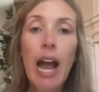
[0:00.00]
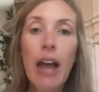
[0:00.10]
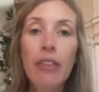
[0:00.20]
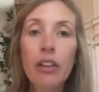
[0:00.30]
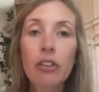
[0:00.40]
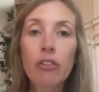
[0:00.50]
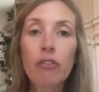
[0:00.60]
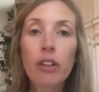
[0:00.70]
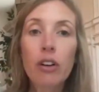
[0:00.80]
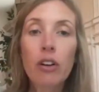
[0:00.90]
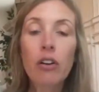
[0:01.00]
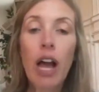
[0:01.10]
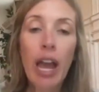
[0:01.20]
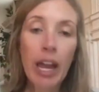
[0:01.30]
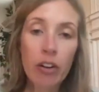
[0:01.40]
and then you
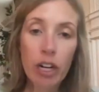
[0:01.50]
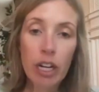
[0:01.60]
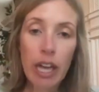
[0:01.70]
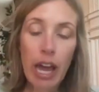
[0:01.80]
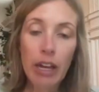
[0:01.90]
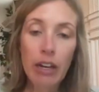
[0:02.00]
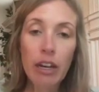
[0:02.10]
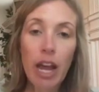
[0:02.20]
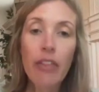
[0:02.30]
feel angry again,